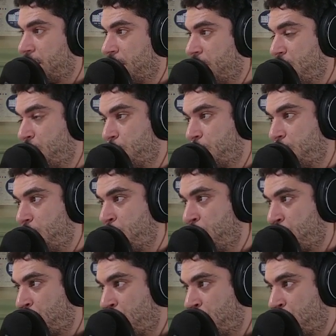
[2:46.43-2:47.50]
he's
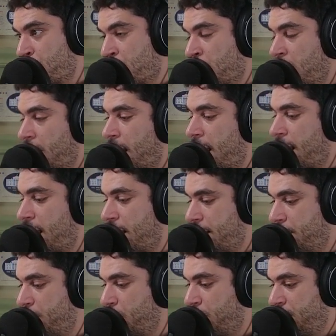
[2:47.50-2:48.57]
26, and
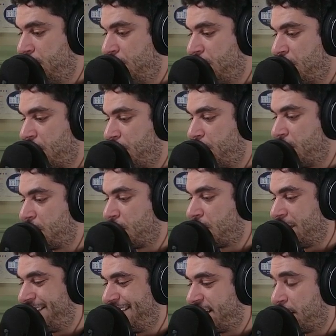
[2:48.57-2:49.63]
Borini can be
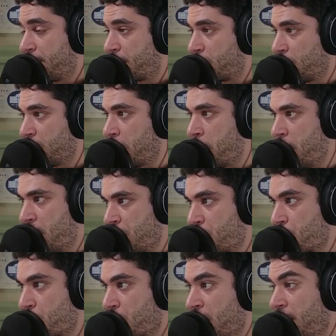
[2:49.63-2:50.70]
clinical from the
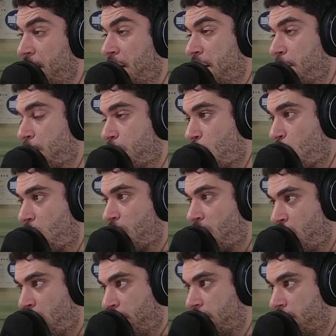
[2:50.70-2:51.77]
bench.
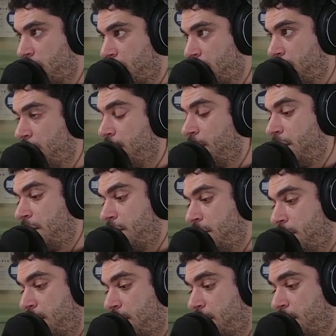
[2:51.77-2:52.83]
Moreover,
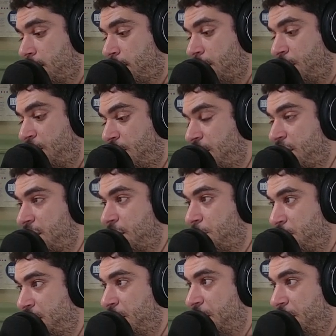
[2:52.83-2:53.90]
he can
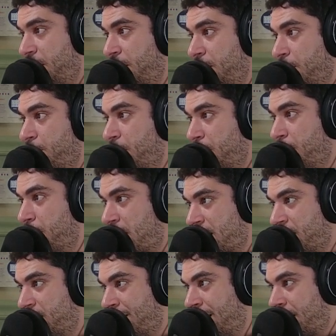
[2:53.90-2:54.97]
really be better
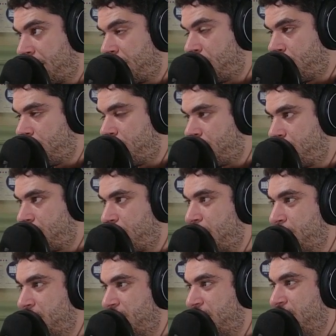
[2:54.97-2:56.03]
than he is. I
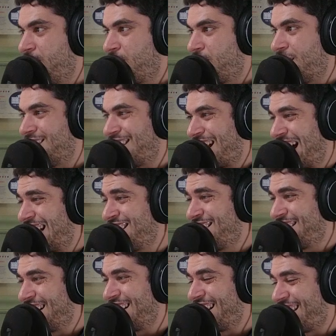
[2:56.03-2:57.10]
mean, given the talent
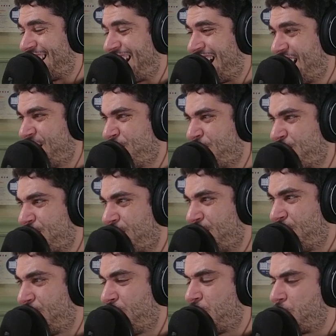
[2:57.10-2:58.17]
that he has,
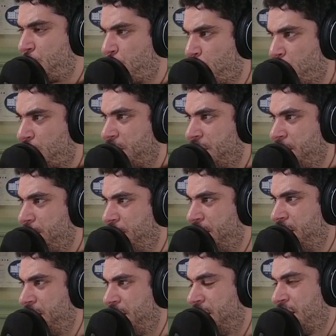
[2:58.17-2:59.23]
he
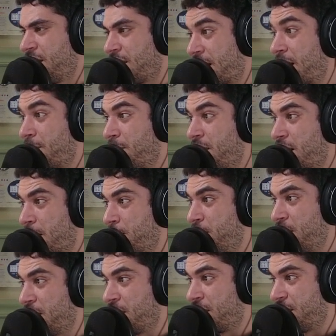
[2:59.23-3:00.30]
surely can be up
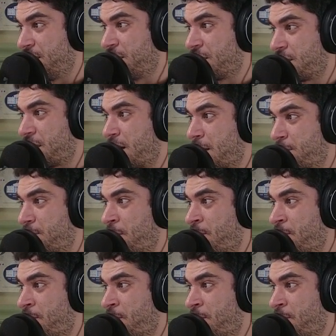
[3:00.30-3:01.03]
there in the top